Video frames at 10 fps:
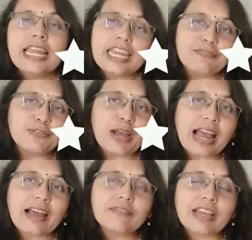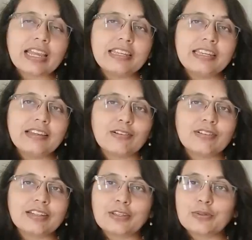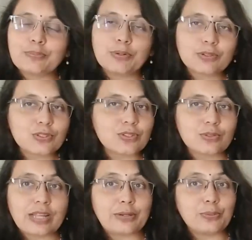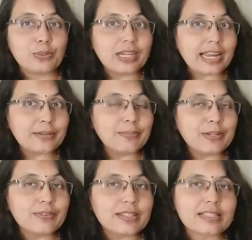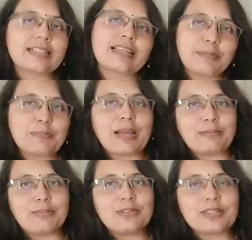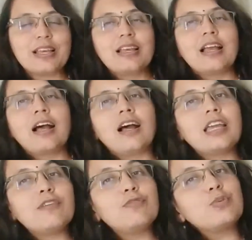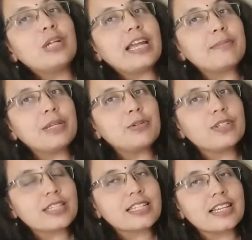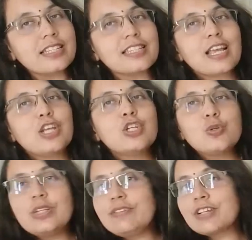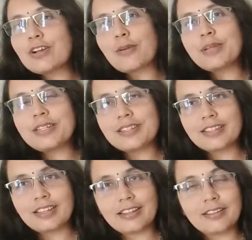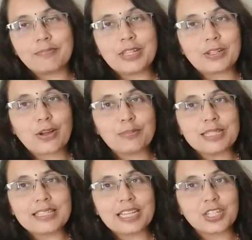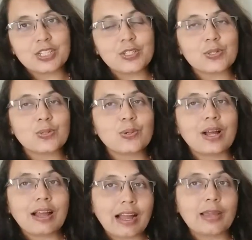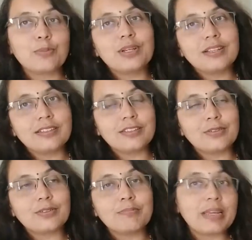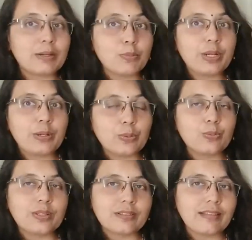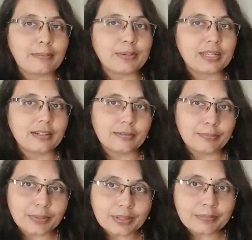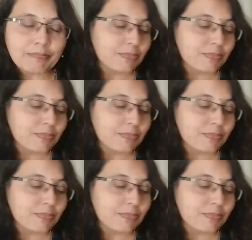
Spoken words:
If you have any books that you would like me to discuss, my books, if you would like me to discuss, do leave a comment in the comment section, so I will make a video with that particular book.